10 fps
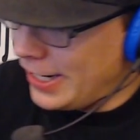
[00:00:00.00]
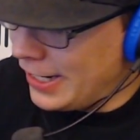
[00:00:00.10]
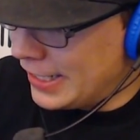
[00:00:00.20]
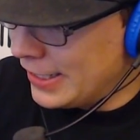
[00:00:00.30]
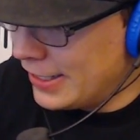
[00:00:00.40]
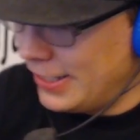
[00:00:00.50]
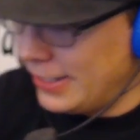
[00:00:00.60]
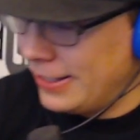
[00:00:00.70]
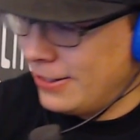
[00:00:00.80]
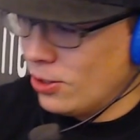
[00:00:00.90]
And,
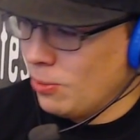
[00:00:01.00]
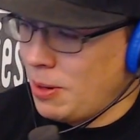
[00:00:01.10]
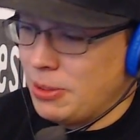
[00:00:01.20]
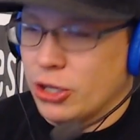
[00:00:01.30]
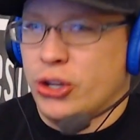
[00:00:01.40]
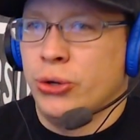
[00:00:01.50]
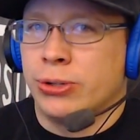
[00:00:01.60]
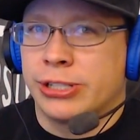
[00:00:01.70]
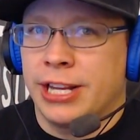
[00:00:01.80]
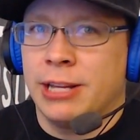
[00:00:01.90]
or maybe a
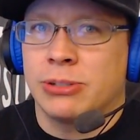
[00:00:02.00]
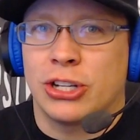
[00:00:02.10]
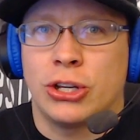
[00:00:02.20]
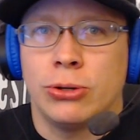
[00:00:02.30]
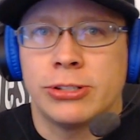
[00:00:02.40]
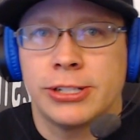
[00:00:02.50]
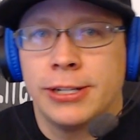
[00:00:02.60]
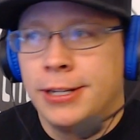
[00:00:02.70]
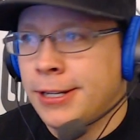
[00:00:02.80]
goose. I think it was a goose.